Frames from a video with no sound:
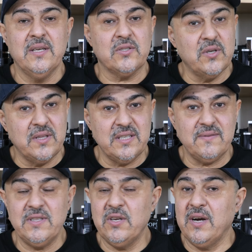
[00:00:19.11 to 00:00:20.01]
So in this
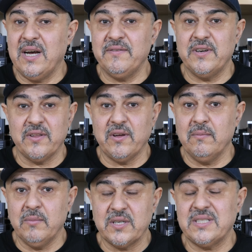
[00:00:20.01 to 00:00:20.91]
video I have another
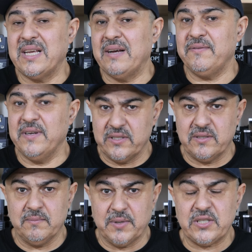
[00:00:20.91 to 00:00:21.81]
unboxing and
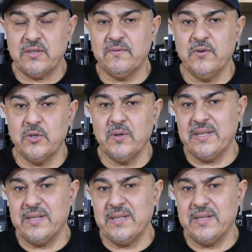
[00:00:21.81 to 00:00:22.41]
first impression for you,